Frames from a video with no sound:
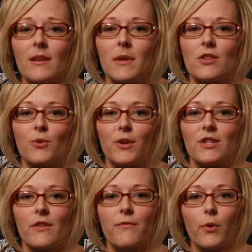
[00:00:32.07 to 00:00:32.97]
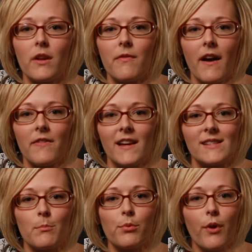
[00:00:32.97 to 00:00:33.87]
going to be a shortage of
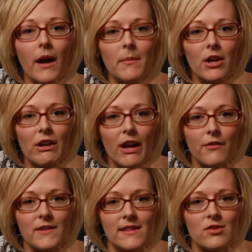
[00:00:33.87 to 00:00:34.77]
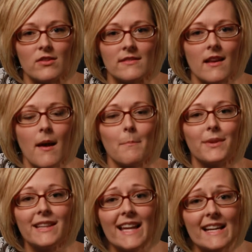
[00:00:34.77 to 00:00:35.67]
45,000 primary care physicians
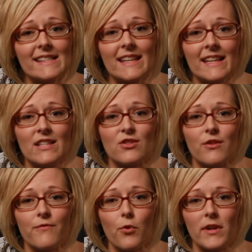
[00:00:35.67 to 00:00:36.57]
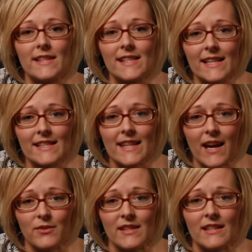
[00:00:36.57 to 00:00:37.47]
plus an additional
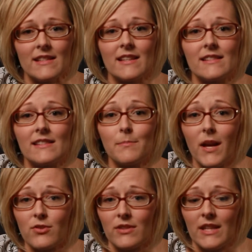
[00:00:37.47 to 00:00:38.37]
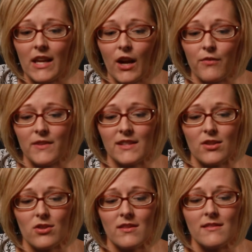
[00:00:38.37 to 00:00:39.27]
46,000 specialty care
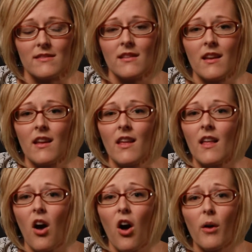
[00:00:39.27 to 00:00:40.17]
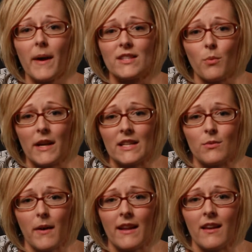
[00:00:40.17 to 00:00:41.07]
physicians, all by
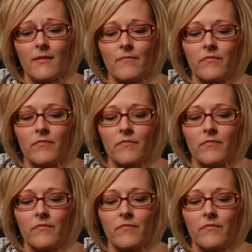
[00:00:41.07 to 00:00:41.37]
2020.